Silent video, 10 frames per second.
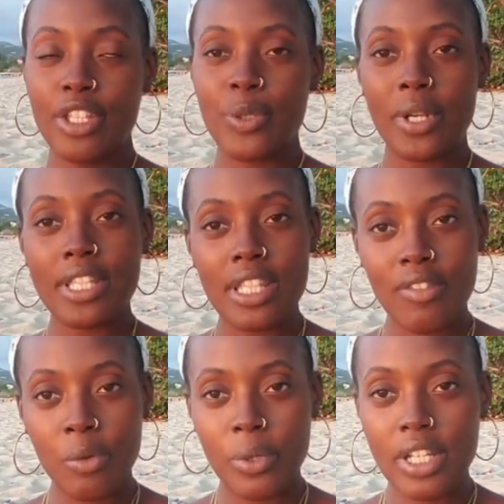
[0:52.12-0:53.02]

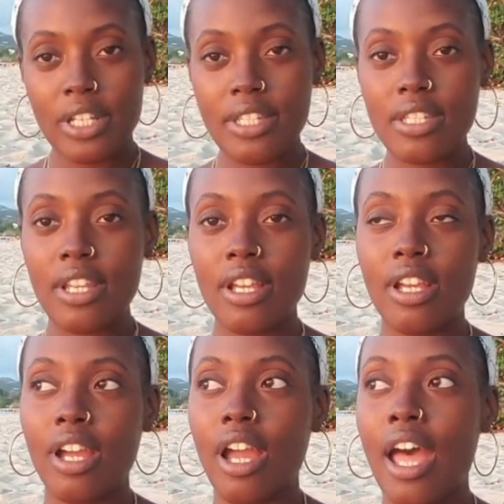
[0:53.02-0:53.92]
27 weeks.
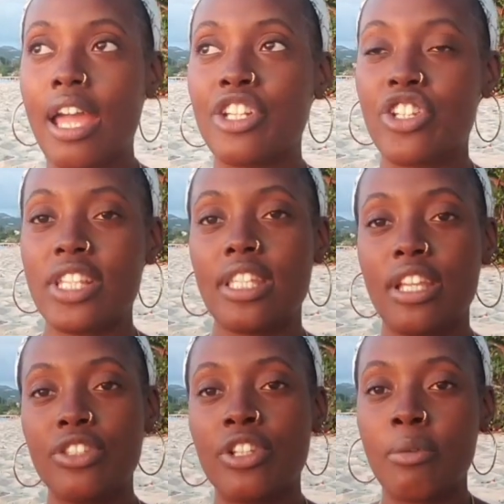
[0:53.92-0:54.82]
I just
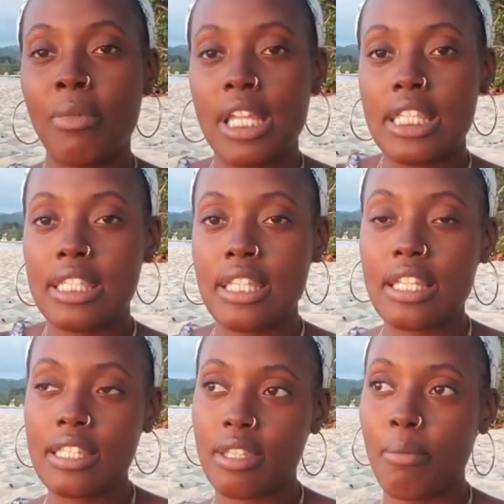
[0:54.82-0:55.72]
entered my
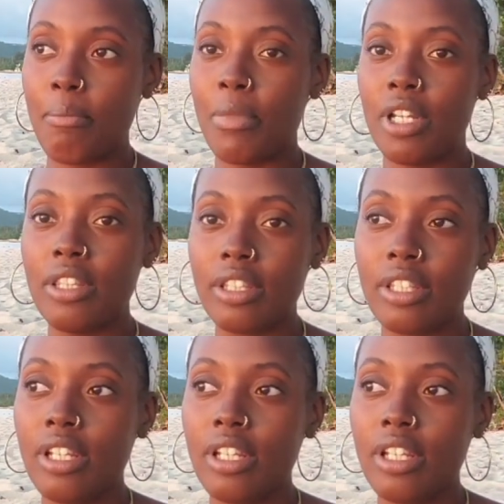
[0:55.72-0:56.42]
sixth month.